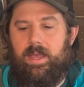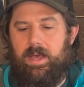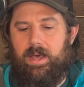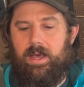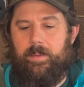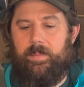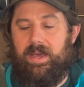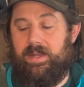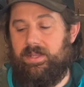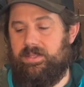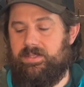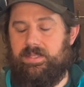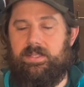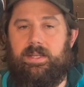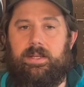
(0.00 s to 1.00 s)
I did
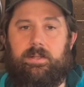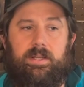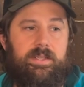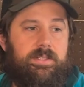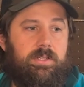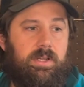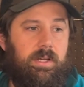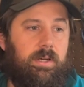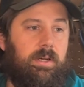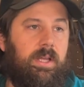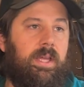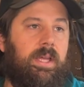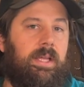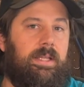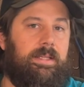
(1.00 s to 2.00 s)
Teton Crest Trail
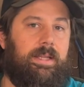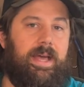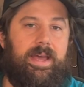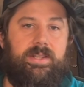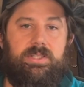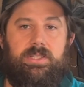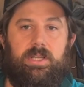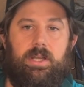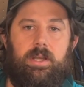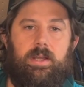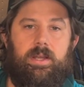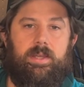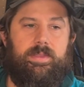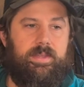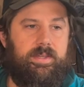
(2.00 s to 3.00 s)
last year
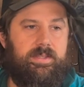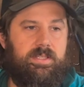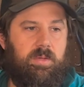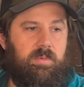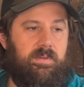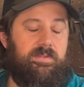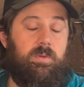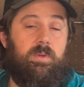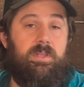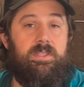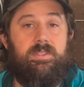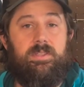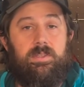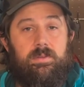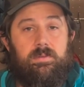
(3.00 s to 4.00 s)
in the summer of
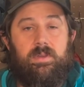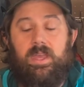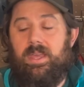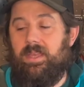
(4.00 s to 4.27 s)
22.